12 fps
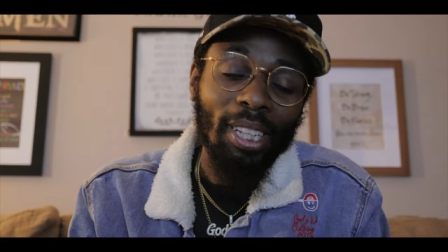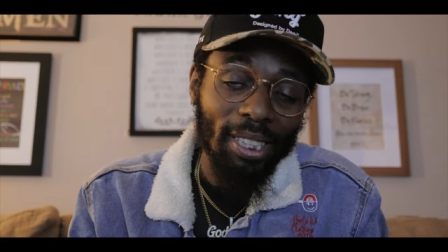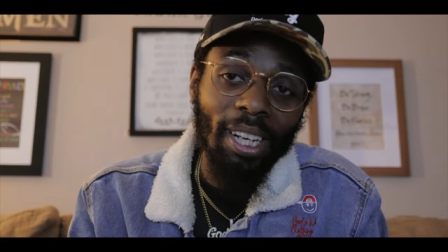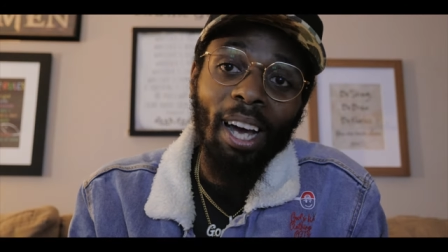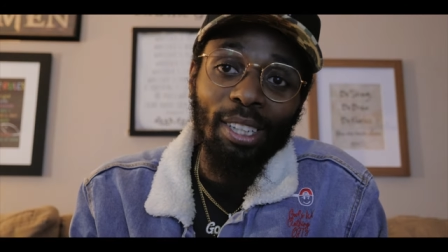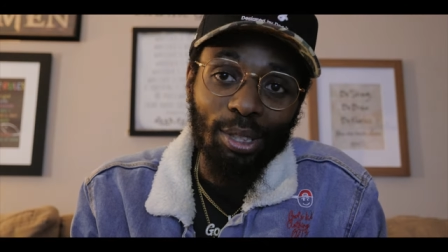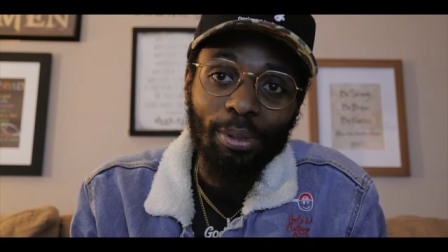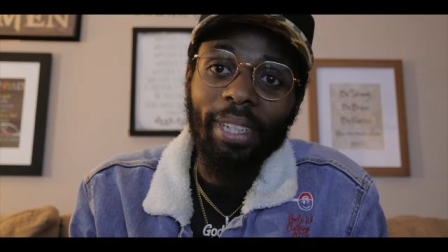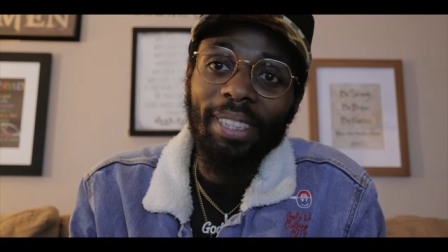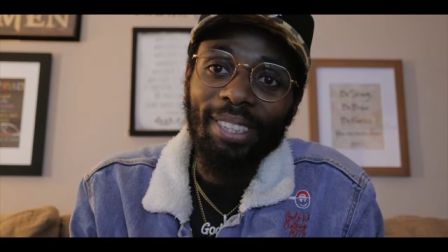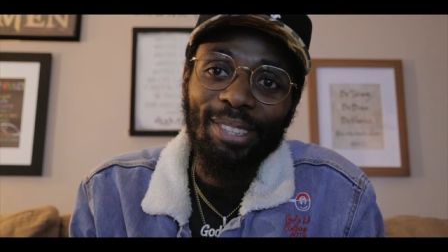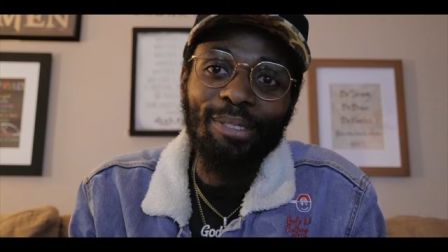Yah's
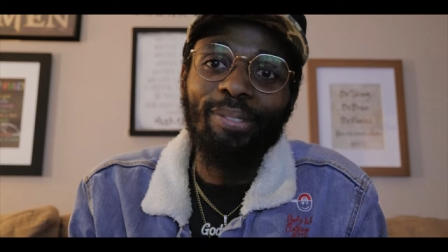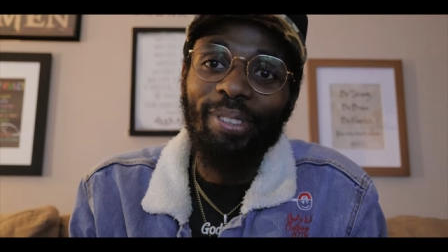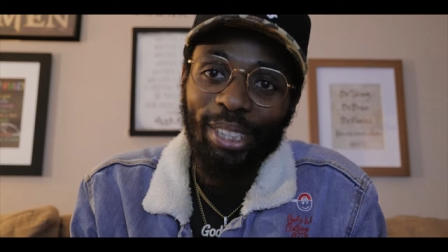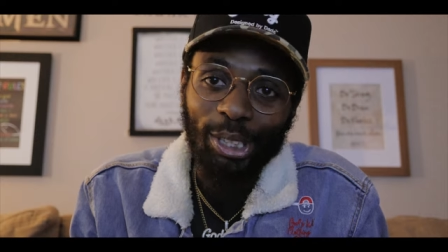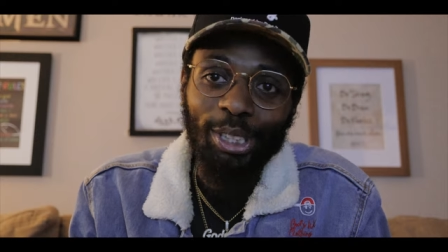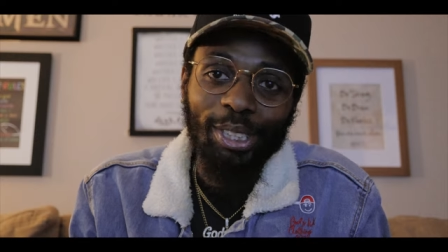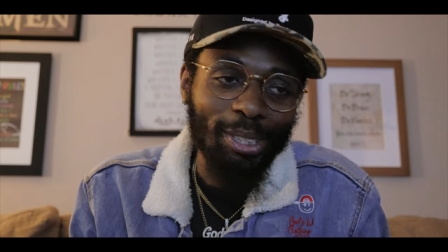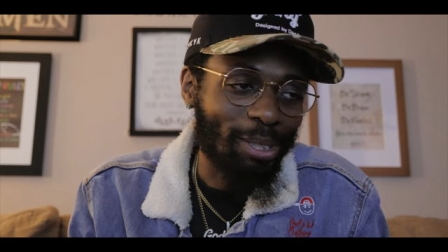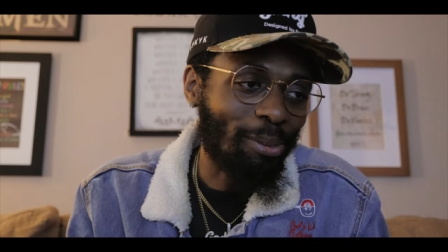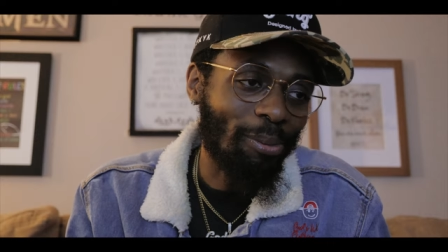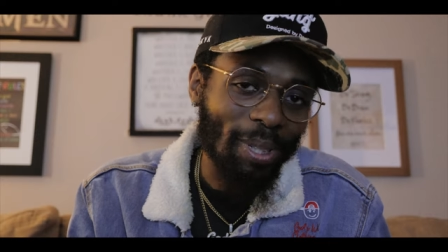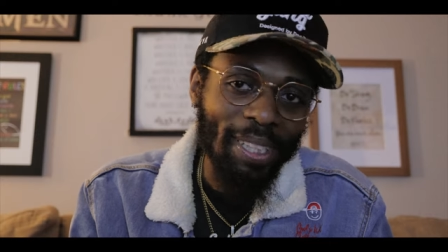grace is sufficient.
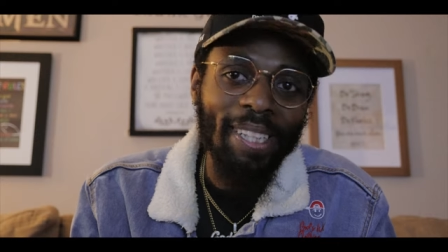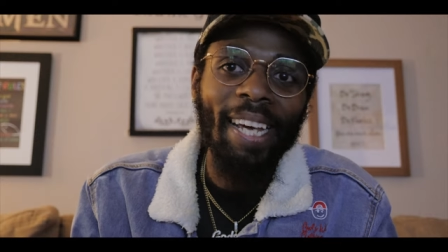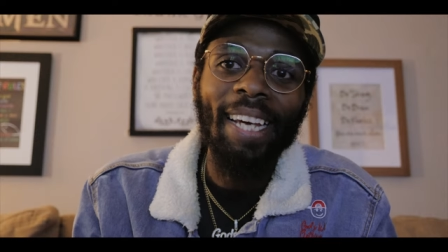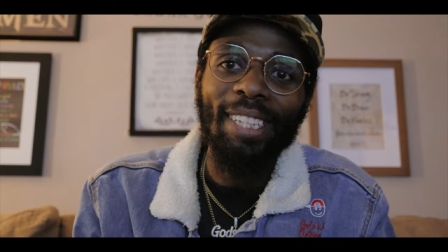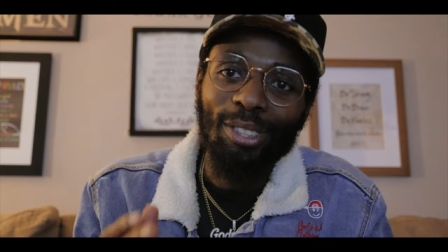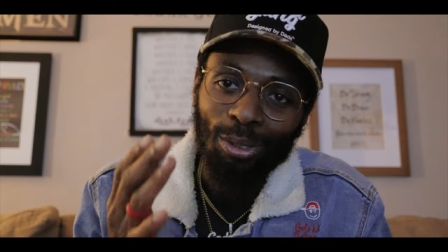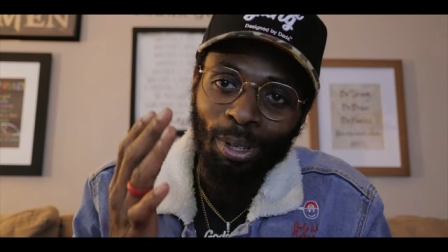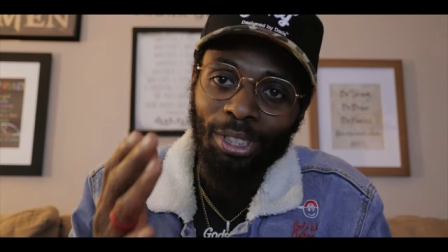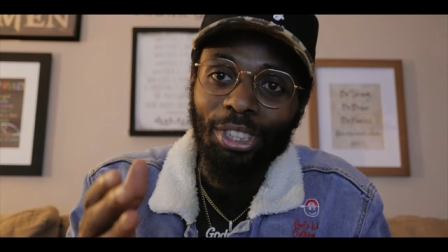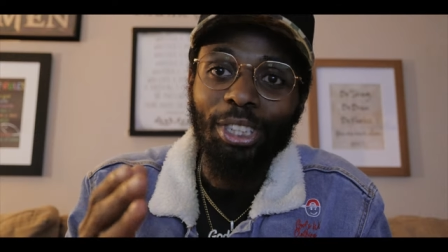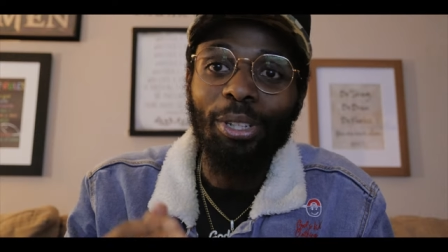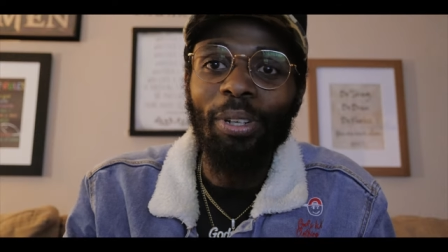And with that, you are
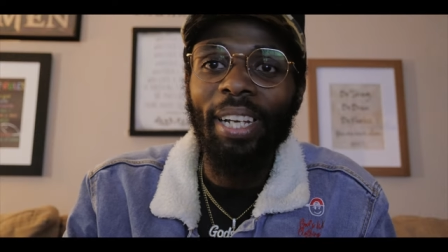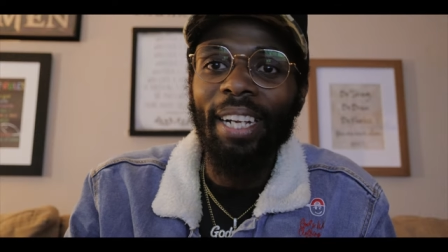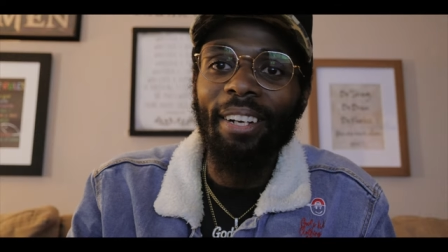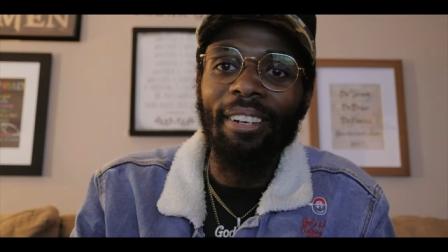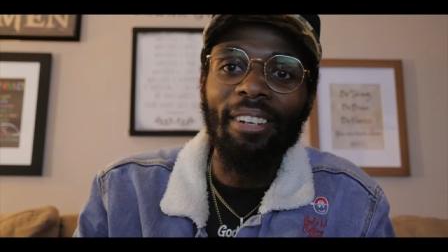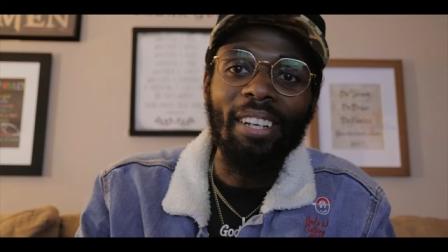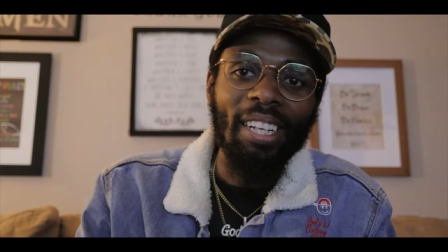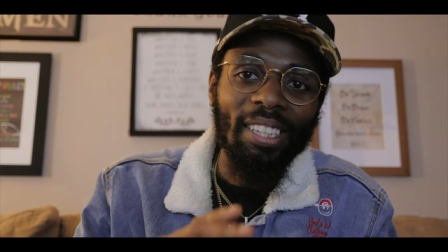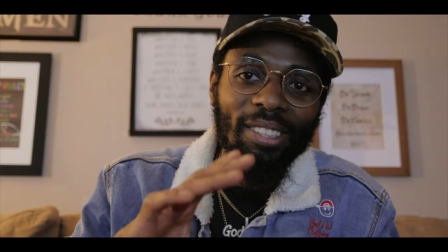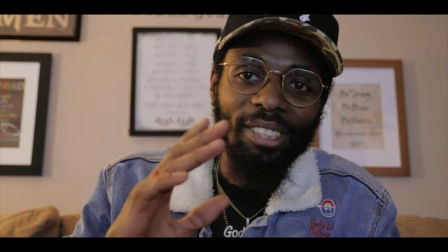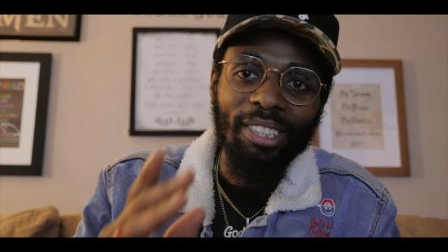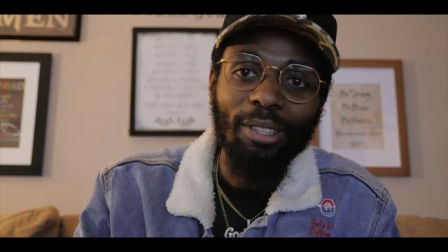still here,
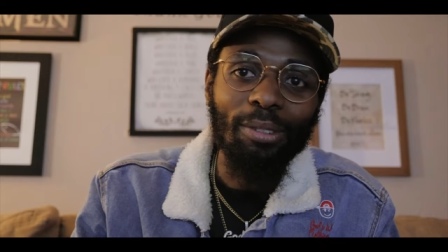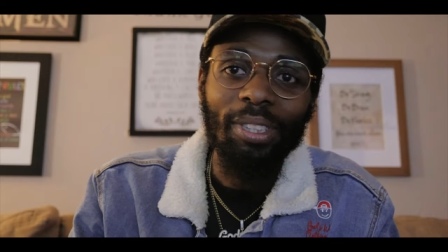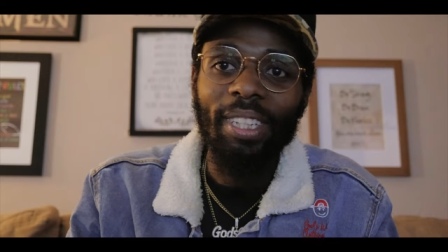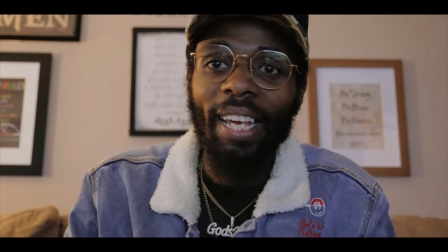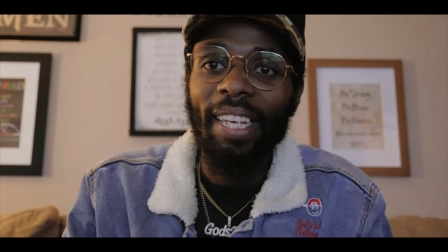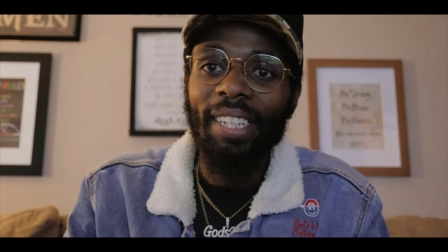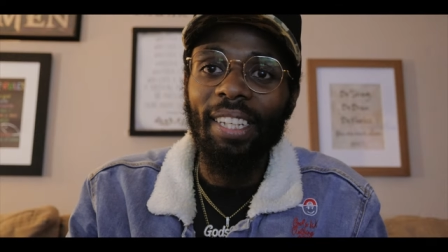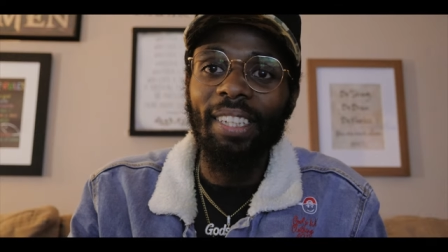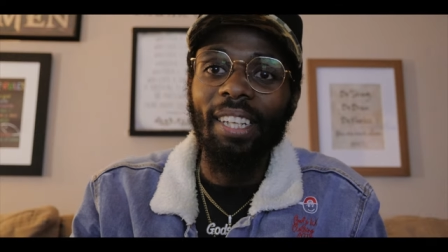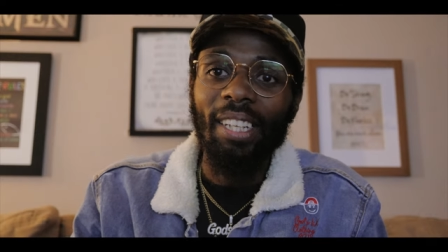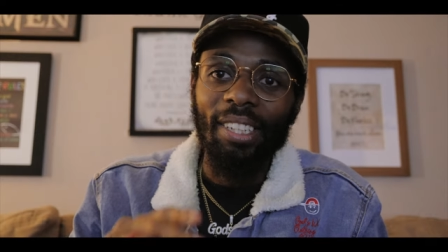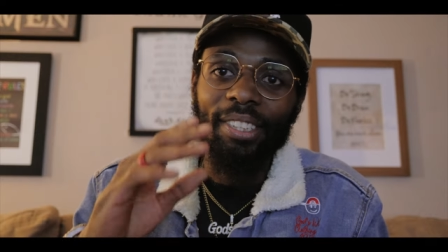you're still
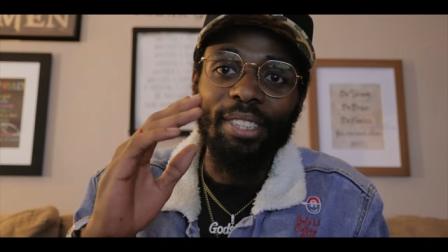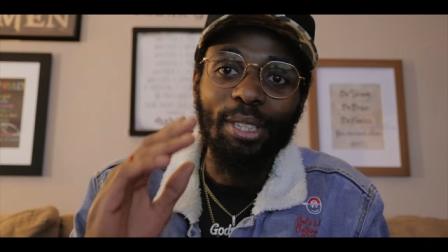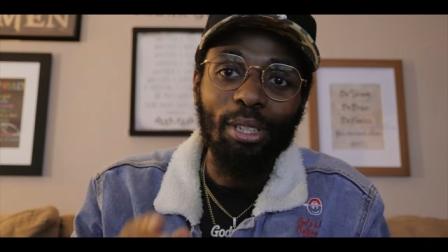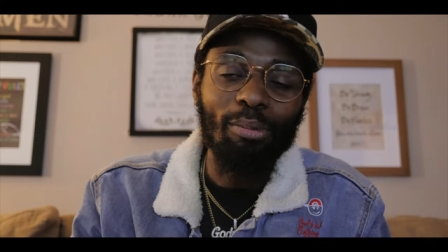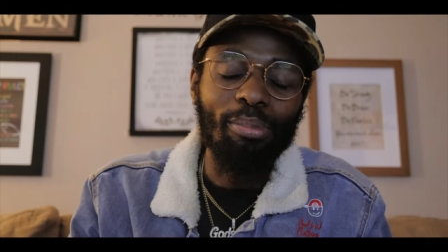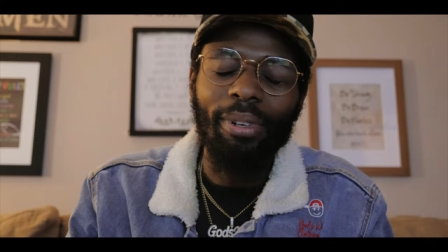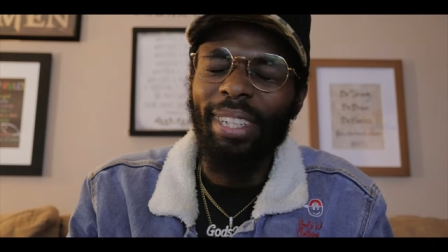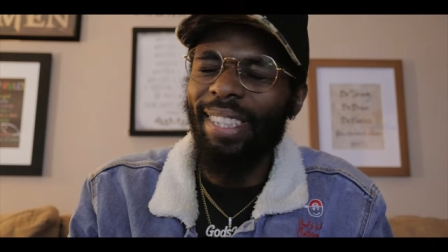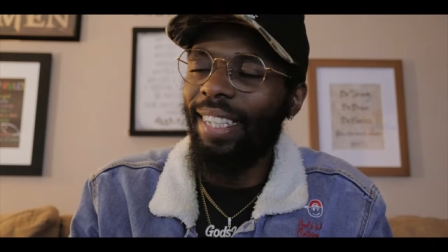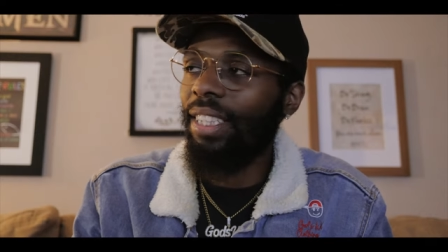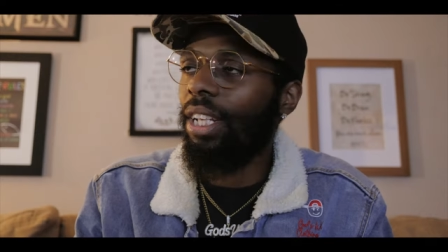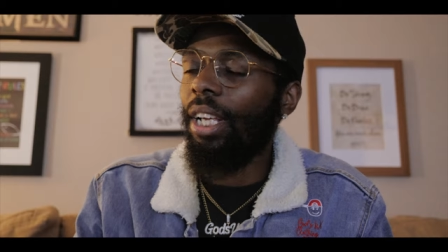standing, you're still
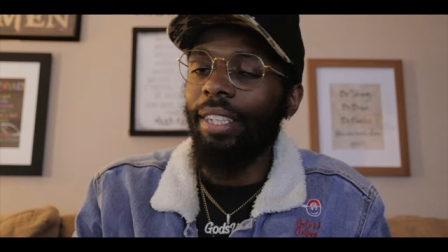breathing,